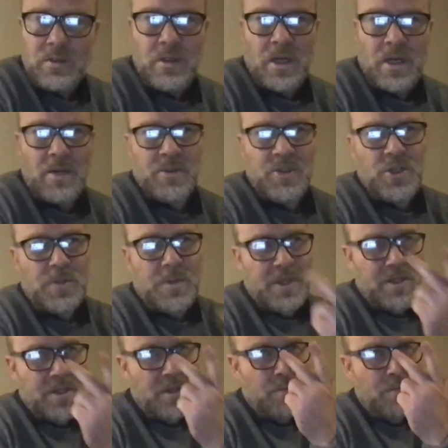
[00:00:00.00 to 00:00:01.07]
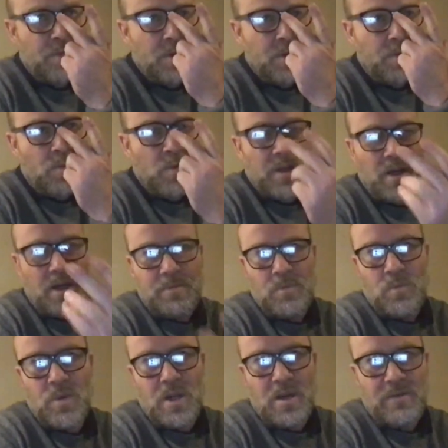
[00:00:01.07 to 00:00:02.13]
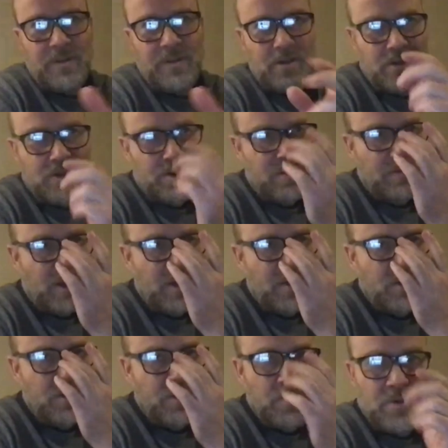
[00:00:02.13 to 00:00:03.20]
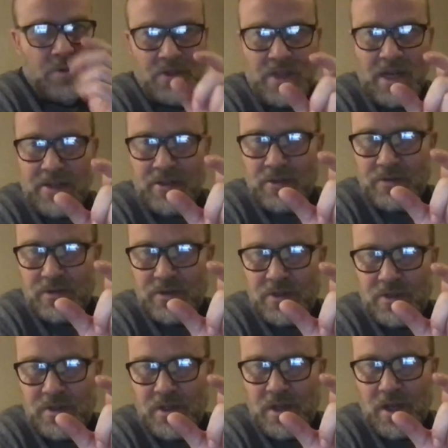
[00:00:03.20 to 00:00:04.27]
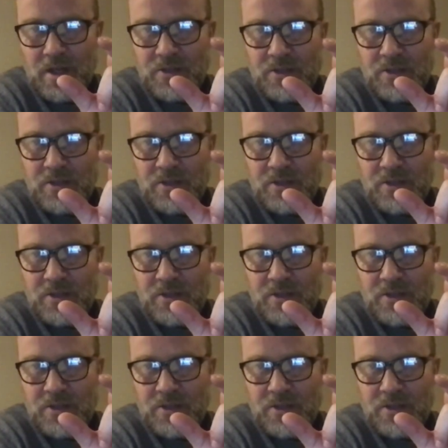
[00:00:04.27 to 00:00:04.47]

And I'm assuming that you with our focus device, you use a standoff, the large